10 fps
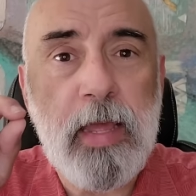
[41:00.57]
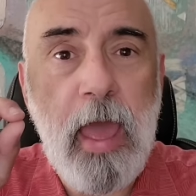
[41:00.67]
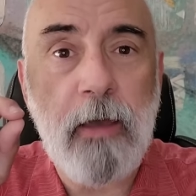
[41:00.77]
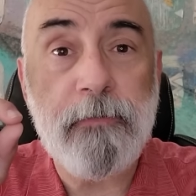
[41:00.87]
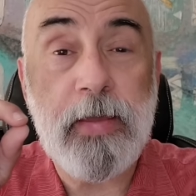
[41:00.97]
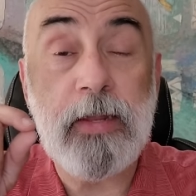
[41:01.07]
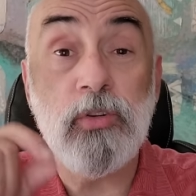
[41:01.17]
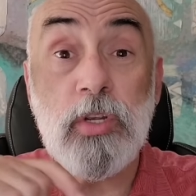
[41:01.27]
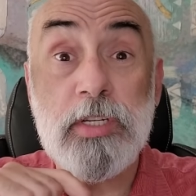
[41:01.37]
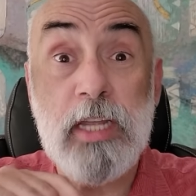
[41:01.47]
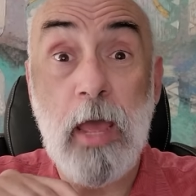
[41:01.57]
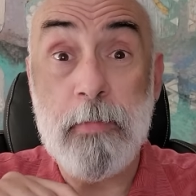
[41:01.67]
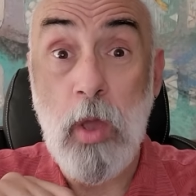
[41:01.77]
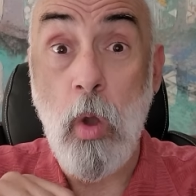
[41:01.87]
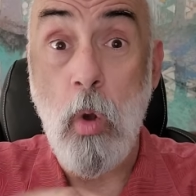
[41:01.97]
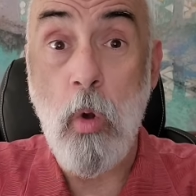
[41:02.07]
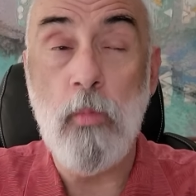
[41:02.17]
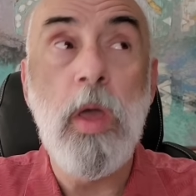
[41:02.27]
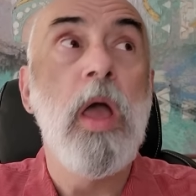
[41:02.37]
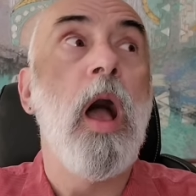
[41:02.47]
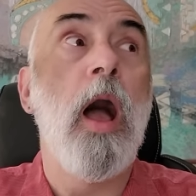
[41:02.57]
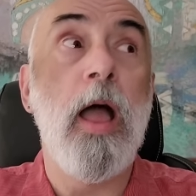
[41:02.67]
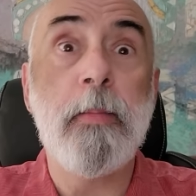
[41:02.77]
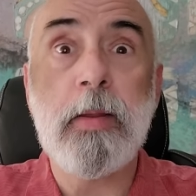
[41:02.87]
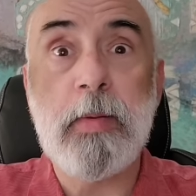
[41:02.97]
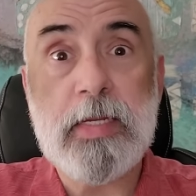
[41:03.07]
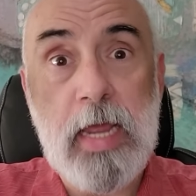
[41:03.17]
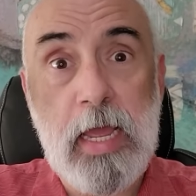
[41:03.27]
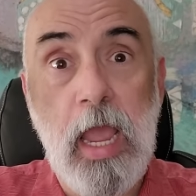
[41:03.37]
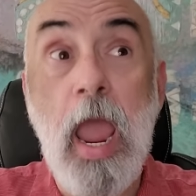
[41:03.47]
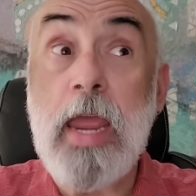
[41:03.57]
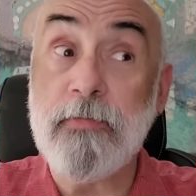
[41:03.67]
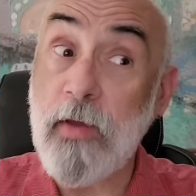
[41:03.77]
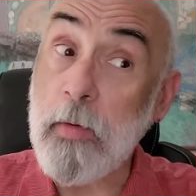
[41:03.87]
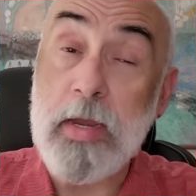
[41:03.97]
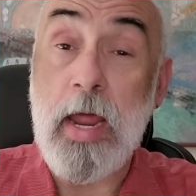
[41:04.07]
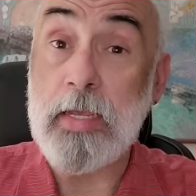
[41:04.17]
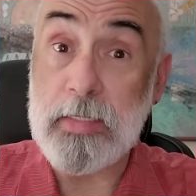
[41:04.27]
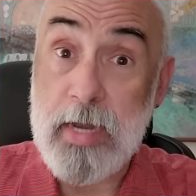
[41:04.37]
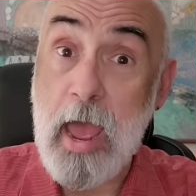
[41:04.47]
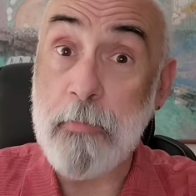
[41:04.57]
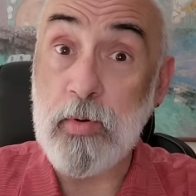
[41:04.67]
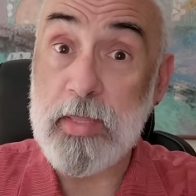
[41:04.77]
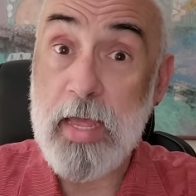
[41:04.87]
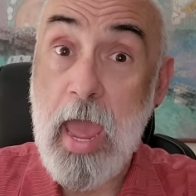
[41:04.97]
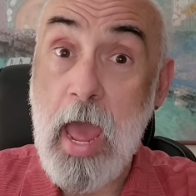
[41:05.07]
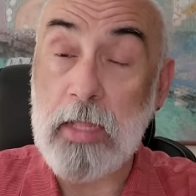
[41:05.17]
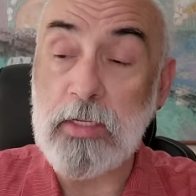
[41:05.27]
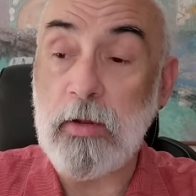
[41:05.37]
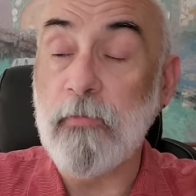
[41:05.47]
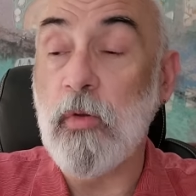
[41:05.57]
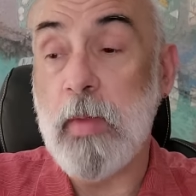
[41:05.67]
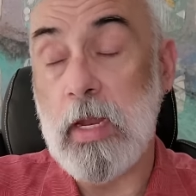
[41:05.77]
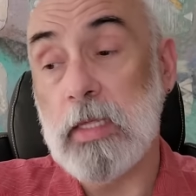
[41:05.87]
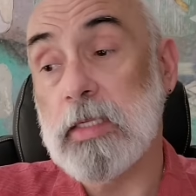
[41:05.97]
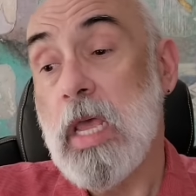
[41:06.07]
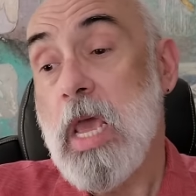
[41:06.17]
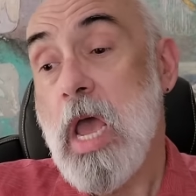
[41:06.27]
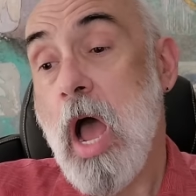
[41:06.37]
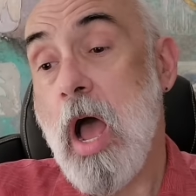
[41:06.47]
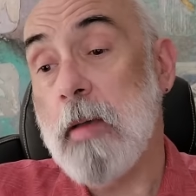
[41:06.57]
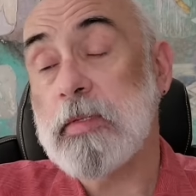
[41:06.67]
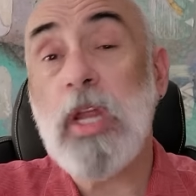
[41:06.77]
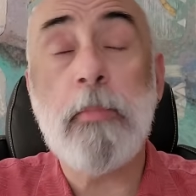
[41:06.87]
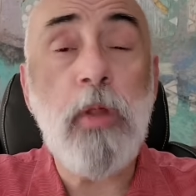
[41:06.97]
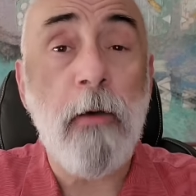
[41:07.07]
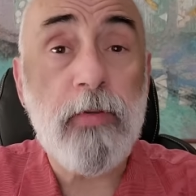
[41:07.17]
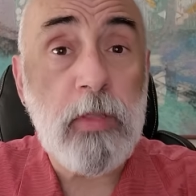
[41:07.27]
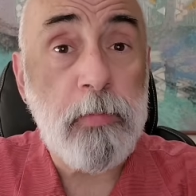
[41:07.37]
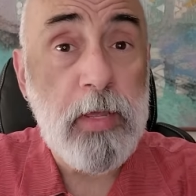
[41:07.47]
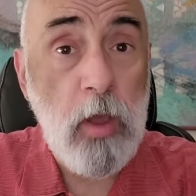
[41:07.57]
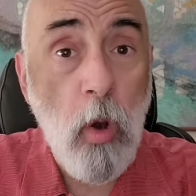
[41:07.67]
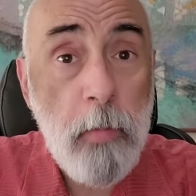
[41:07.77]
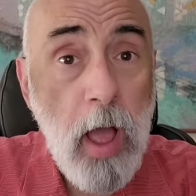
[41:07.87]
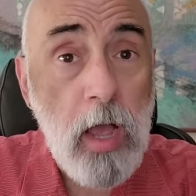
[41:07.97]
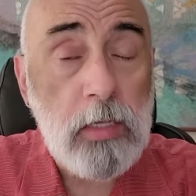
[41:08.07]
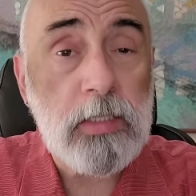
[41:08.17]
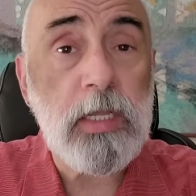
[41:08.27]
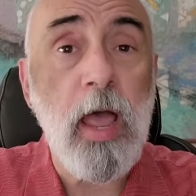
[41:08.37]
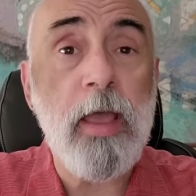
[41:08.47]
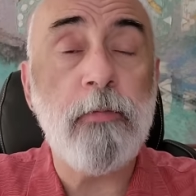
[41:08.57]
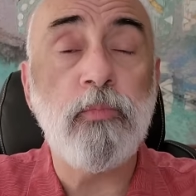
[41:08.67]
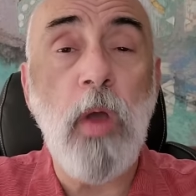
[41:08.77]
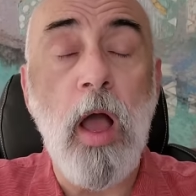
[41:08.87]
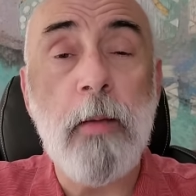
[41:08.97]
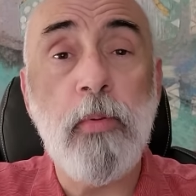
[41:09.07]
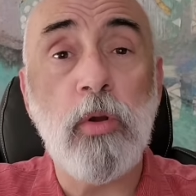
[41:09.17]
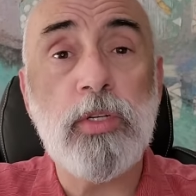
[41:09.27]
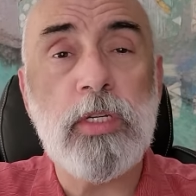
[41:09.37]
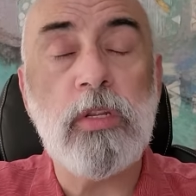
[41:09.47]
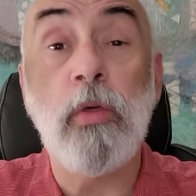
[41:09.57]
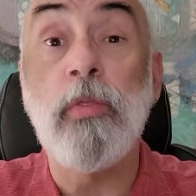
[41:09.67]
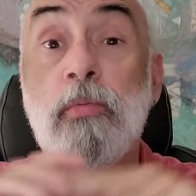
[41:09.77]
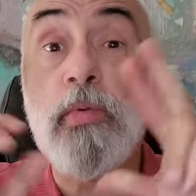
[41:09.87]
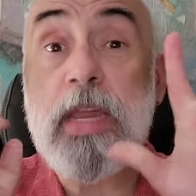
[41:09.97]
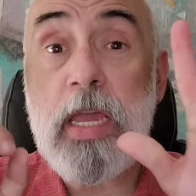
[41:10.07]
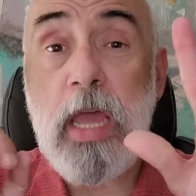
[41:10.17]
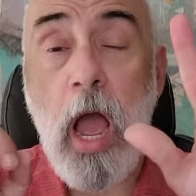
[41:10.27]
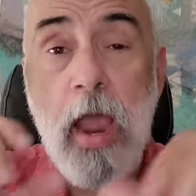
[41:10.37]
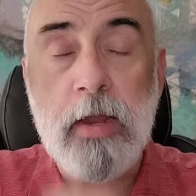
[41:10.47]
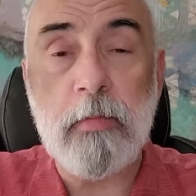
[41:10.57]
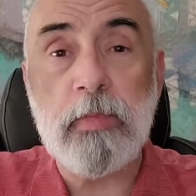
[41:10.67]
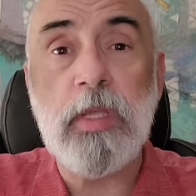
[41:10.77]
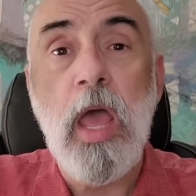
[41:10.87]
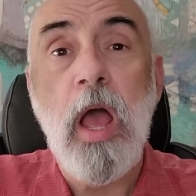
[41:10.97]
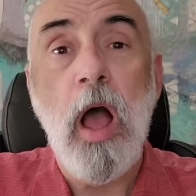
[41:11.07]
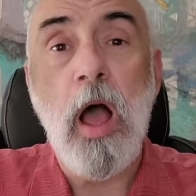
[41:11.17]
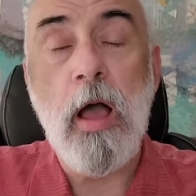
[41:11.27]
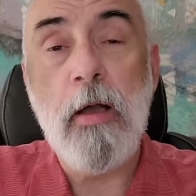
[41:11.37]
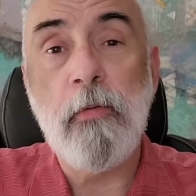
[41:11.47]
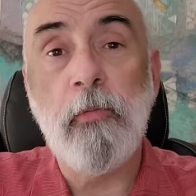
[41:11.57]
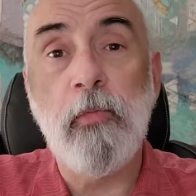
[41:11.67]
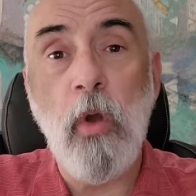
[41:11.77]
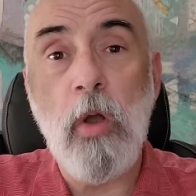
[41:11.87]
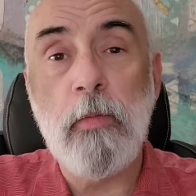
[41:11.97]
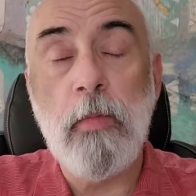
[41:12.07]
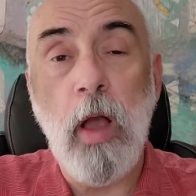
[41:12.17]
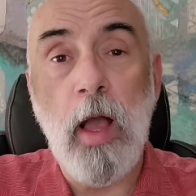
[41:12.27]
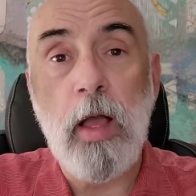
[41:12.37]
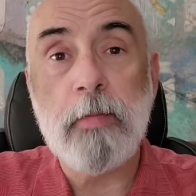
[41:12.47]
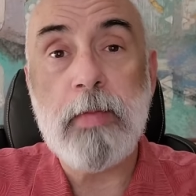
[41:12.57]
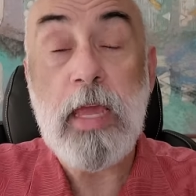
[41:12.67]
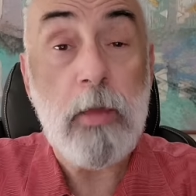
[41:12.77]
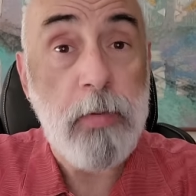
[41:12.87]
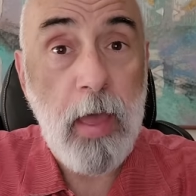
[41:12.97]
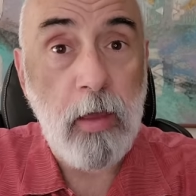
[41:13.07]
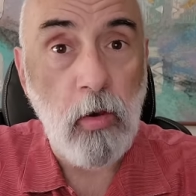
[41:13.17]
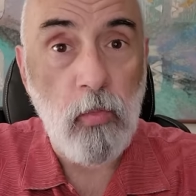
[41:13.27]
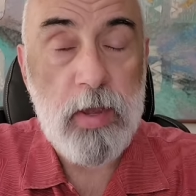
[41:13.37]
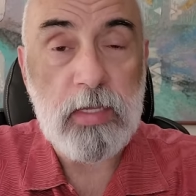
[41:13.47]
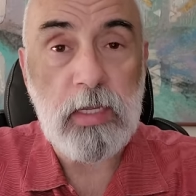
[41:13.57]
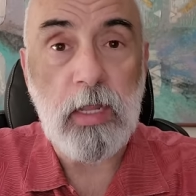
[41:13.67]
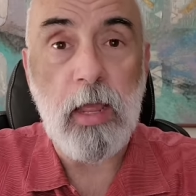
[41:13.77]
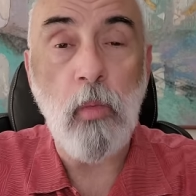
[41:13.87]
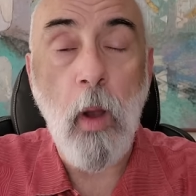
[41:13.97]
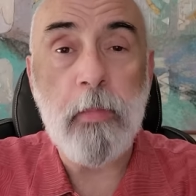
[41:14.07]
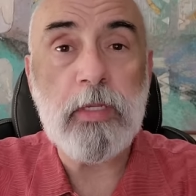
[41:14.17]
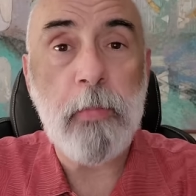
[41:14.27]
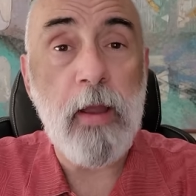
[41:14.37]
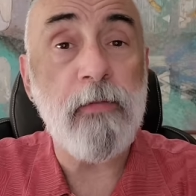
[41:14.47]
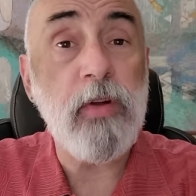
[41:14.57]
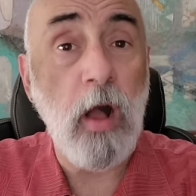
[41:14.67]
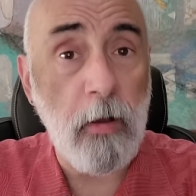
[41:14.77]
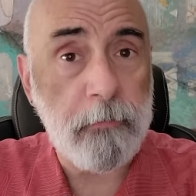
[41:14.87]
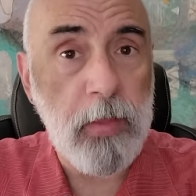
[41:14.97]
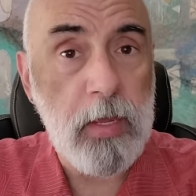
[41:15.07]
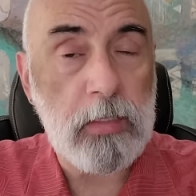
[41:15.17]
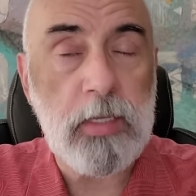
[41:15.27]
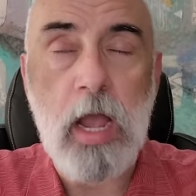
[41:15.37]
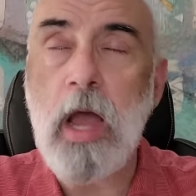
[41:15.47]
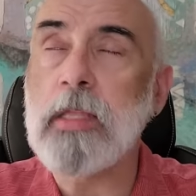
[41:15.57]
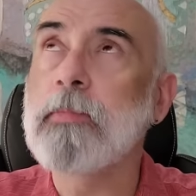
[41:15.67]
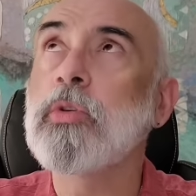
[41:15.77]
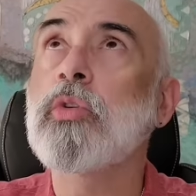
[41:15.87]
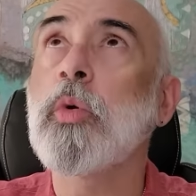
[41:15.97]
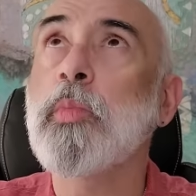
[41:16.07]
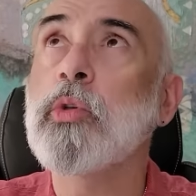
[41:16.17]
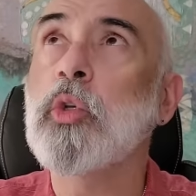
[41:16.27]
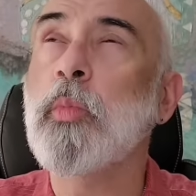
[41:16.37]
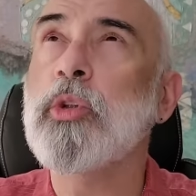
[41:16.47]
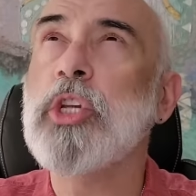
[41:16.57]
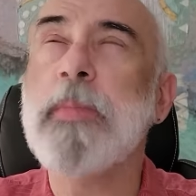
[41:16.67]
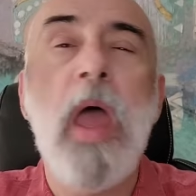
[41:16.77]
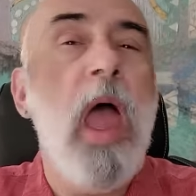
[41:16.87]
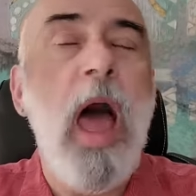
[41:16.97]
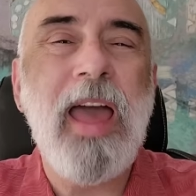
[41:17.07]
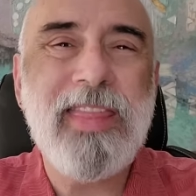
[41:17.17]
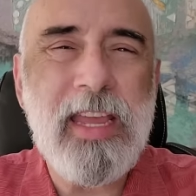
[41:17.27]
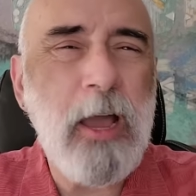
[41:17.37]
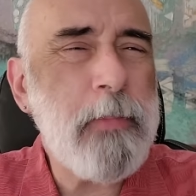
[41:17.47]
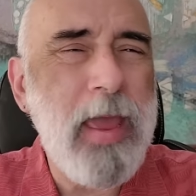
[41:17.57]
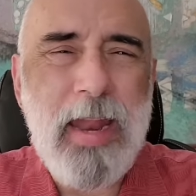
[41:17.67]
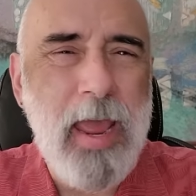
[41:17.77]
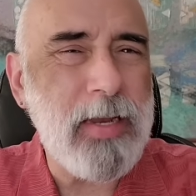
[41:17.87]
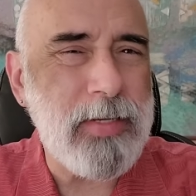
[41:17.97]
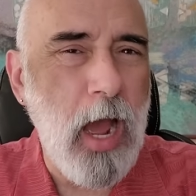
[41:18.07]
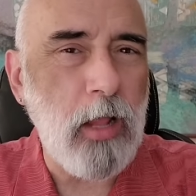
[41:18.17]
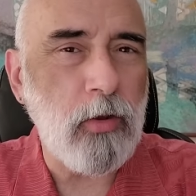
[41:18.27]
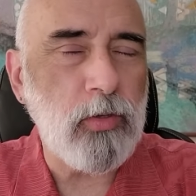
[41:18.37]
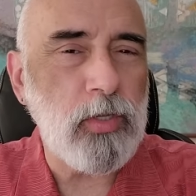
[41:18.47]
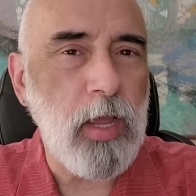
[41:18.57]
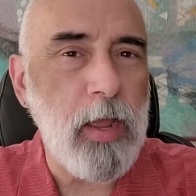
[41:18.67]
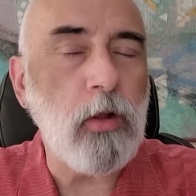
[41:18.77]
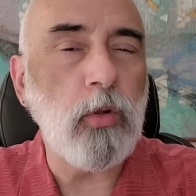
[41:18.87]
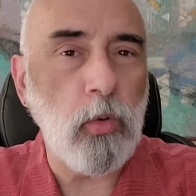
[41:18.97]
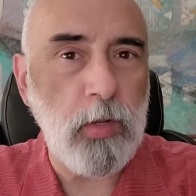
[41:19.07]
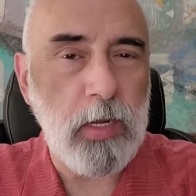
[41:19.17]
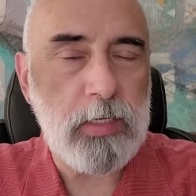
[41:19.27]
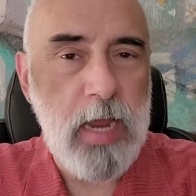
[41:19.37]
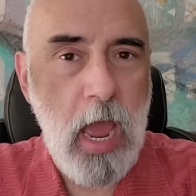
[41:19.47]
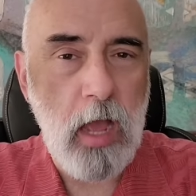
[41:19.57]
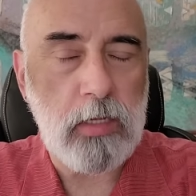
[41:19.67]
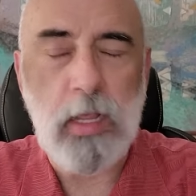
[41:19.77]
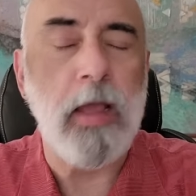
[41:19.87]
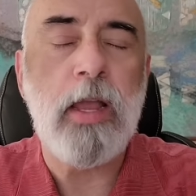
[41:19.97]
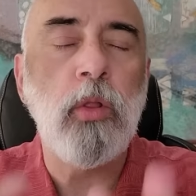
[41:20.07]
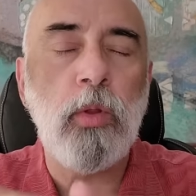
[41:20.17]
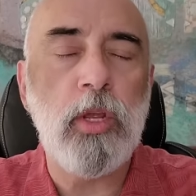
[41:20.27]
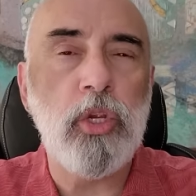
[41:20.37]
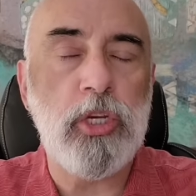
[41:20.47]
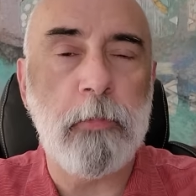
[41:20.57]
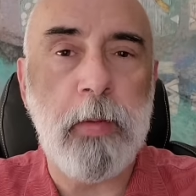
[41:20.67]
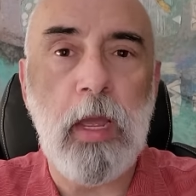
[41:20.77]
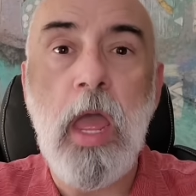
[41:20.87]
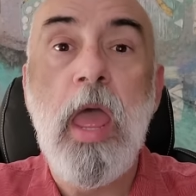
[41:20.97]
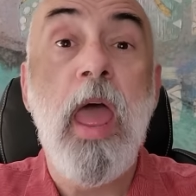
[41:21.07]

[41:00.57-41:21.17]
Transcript: bit of caffeine just to get me home I'm going to be taking a very nice nap with the cats in a few minutes. Uh, stopped off at the P.O. Box. I uh, purchased three items uh, from uh, eBay recently. One was a pair of cufflinks. I got them super, super cheap. I think I paid $8, including tax, including shipping.